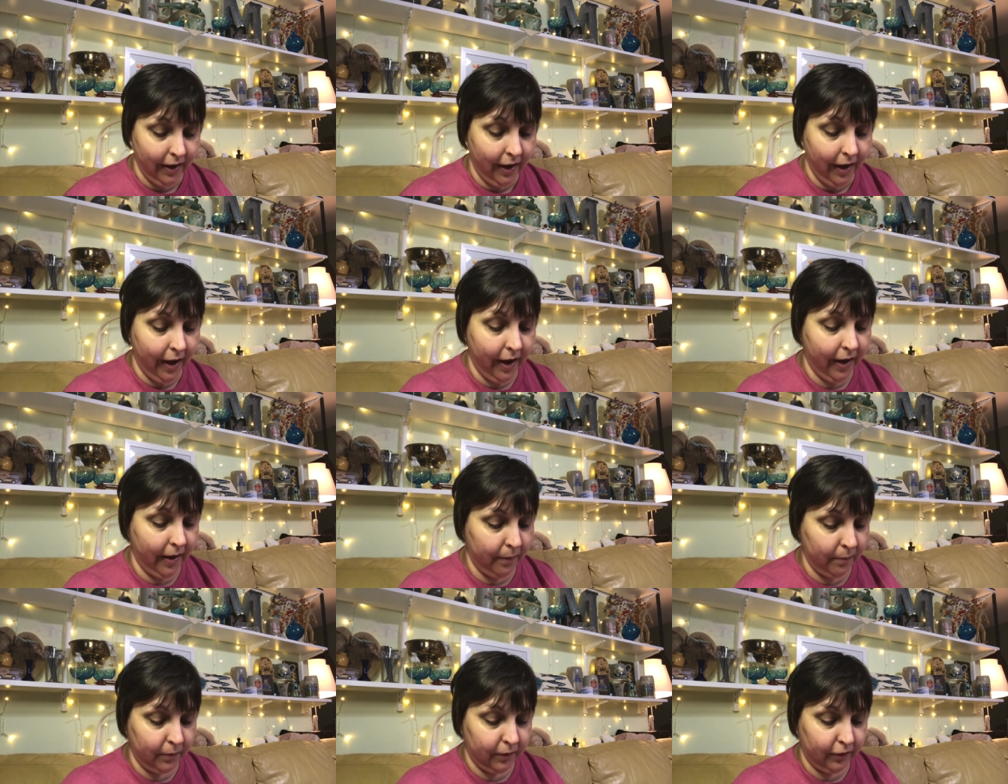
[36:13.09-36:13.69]

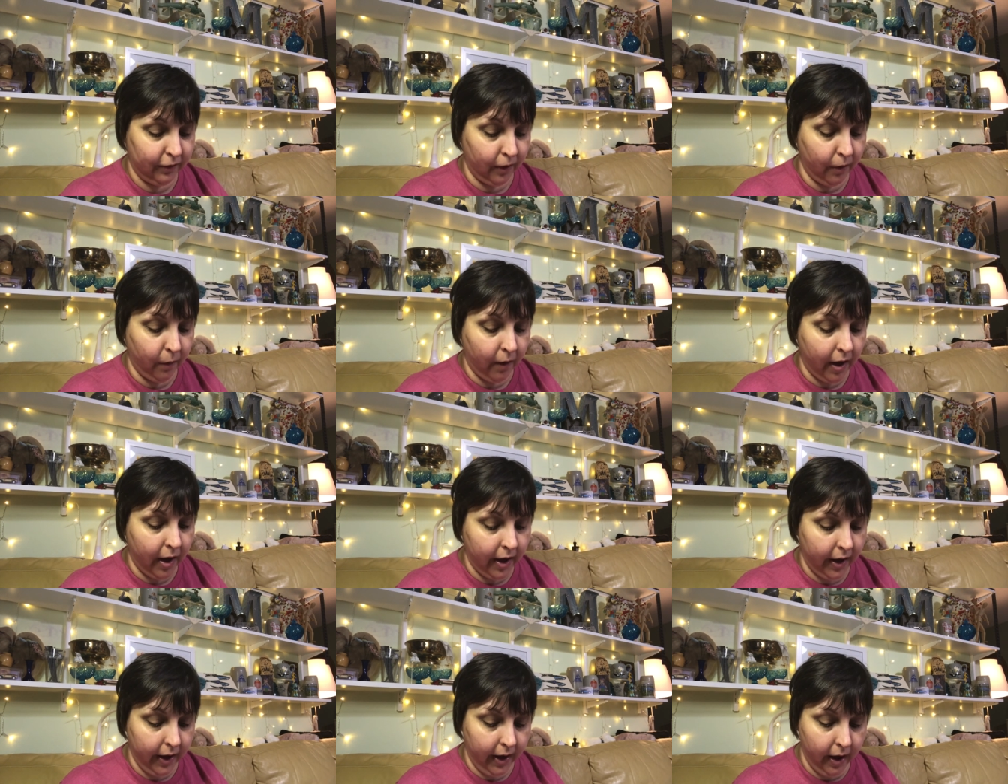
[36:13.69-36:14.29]
Um, so
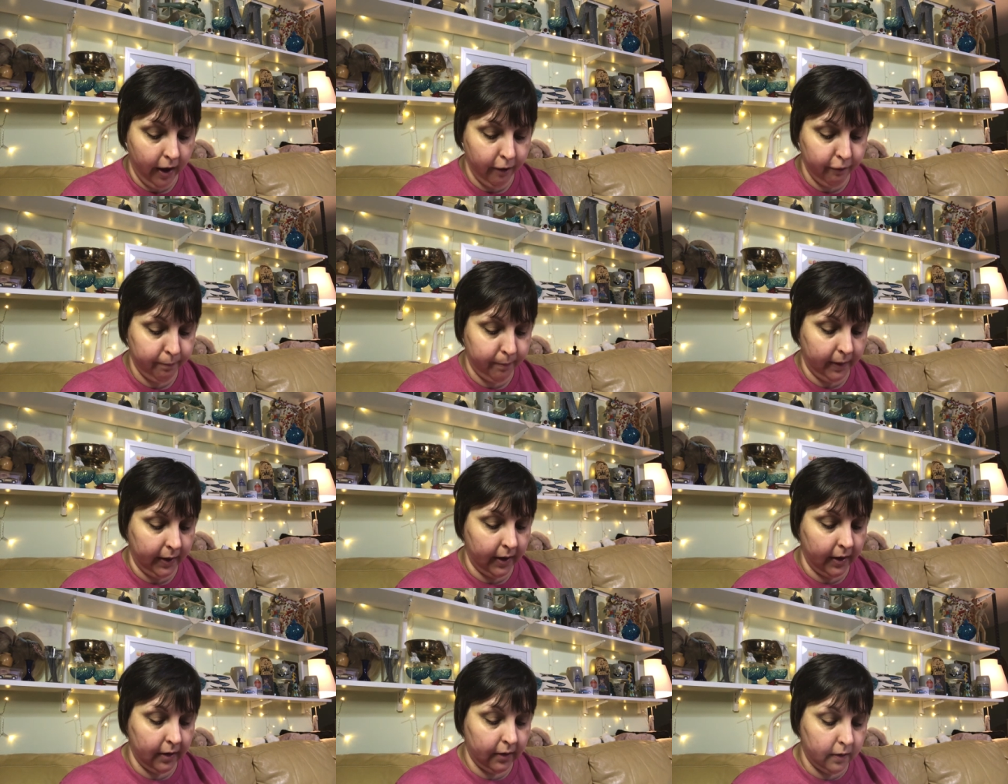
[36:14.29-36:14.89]
I have
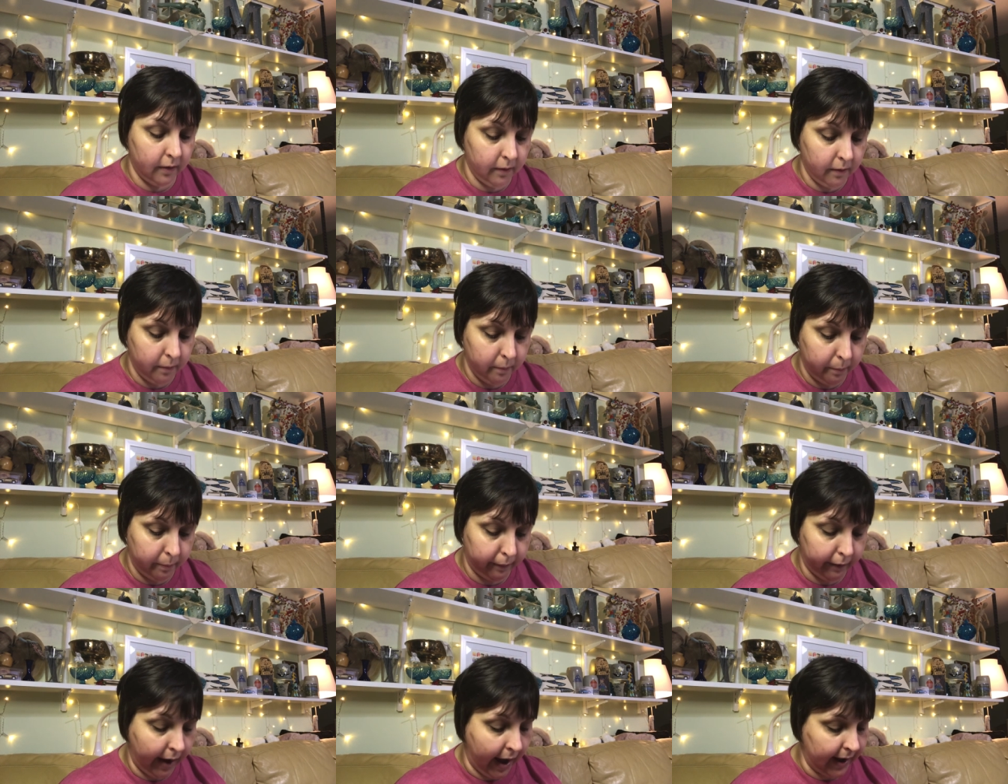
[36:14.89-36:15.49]
been
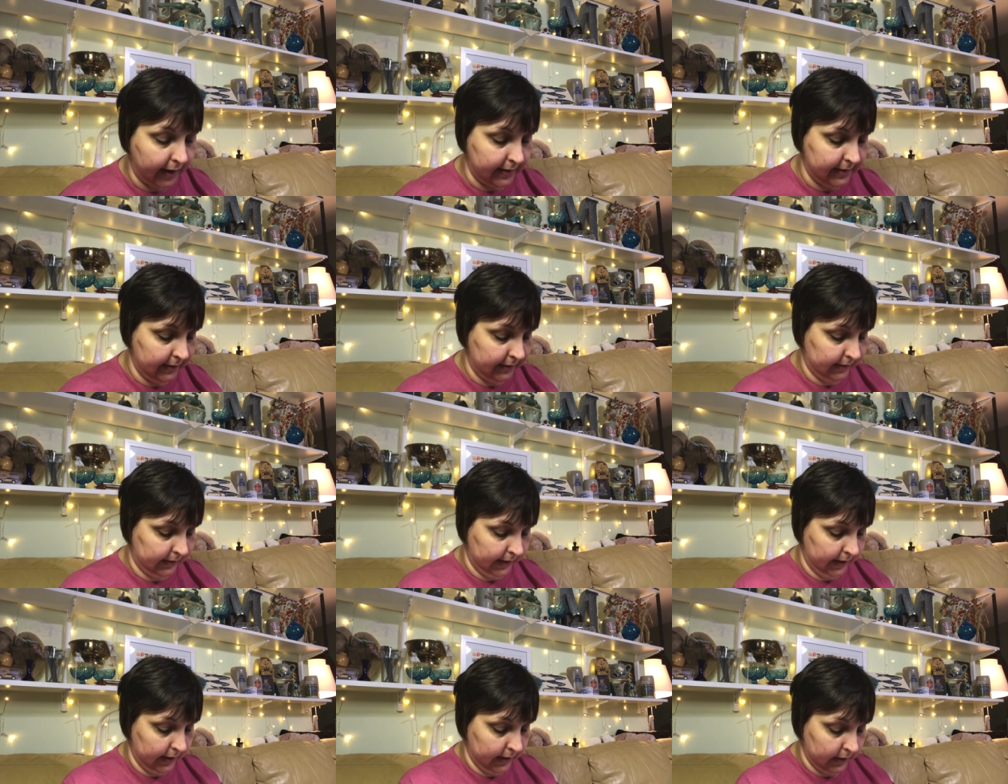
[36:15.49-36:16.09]

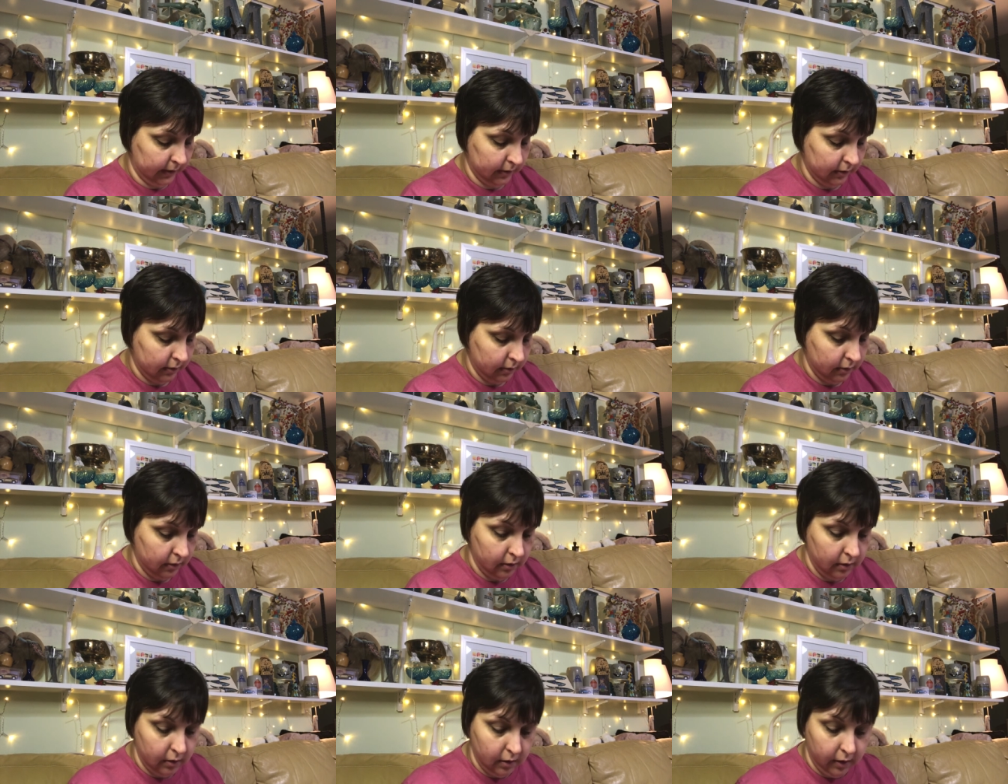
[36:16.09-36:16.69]
practicing
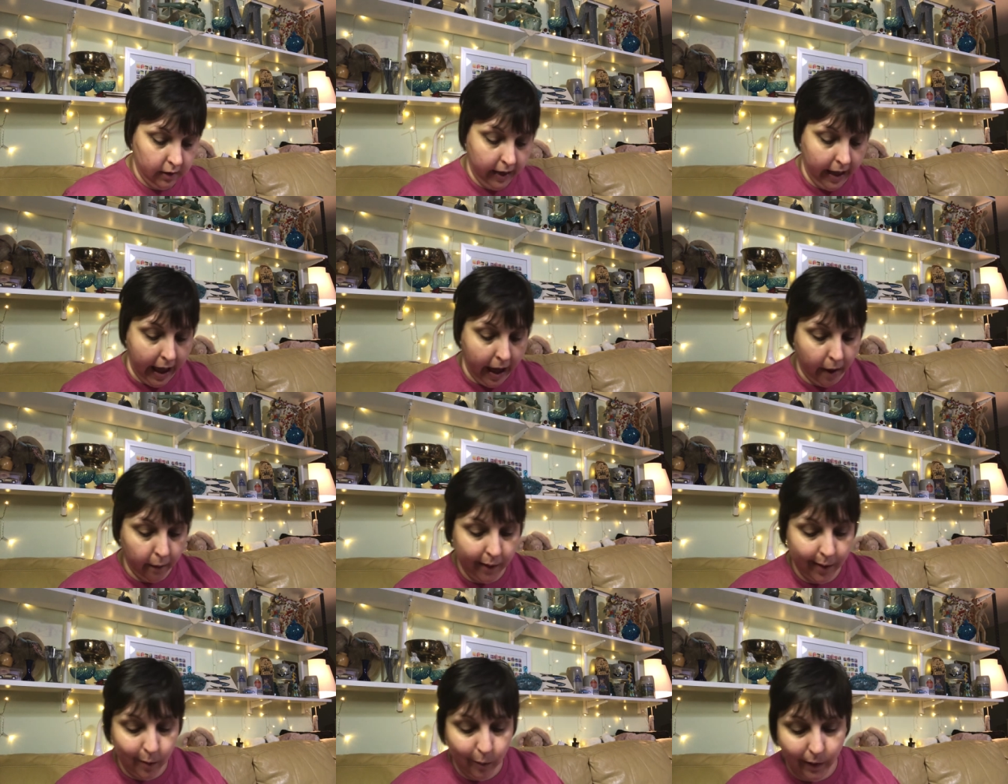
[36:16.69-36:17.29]

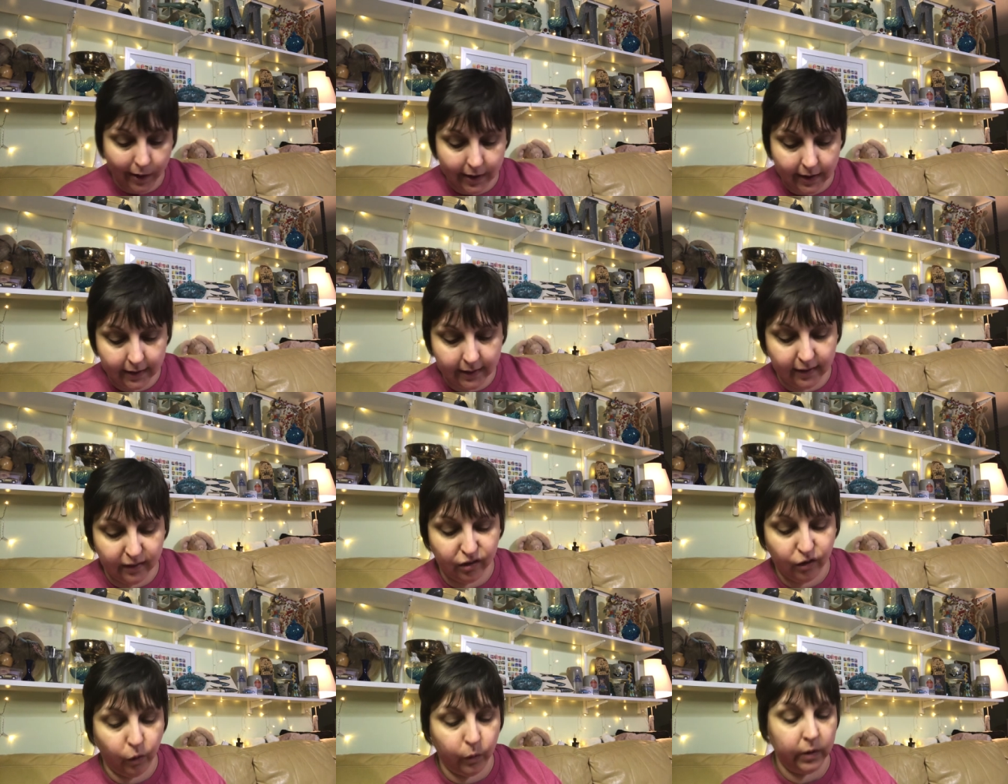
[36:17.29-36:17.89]
how I wanted
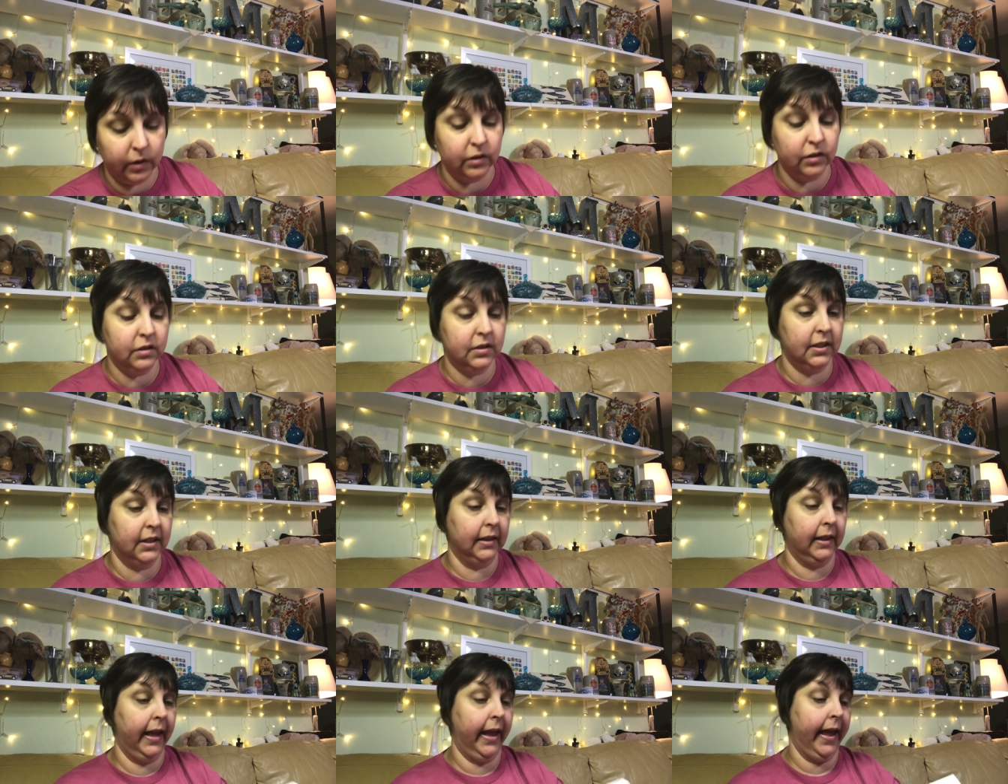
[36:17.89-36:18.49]
this quilt
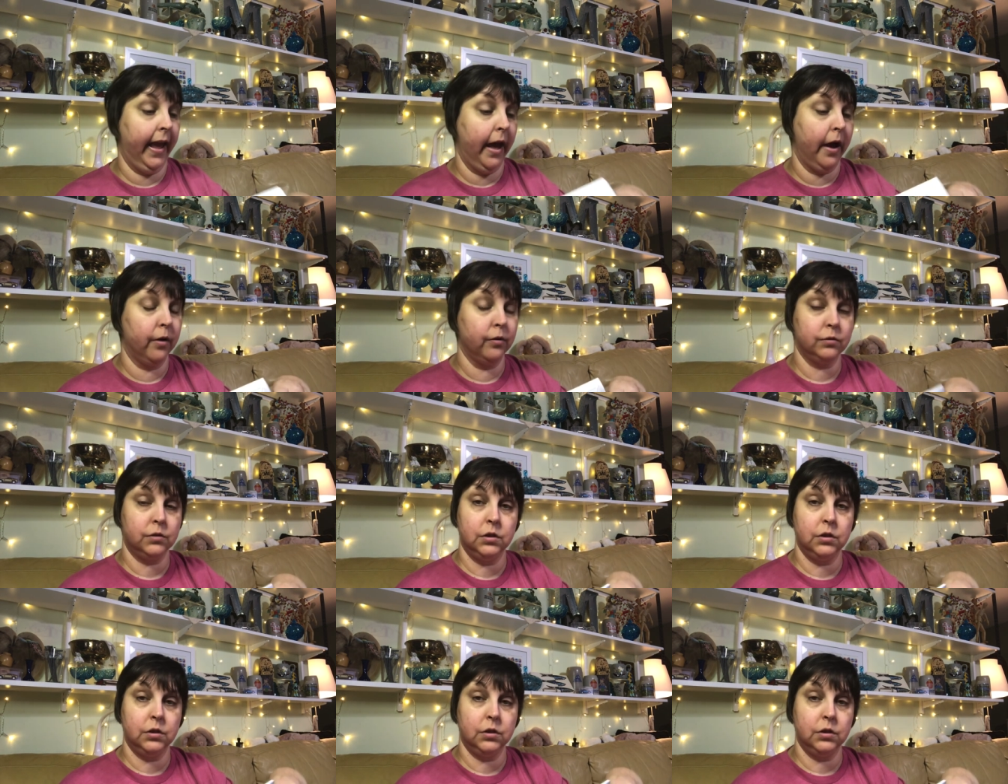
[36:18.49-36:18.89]
to lay out.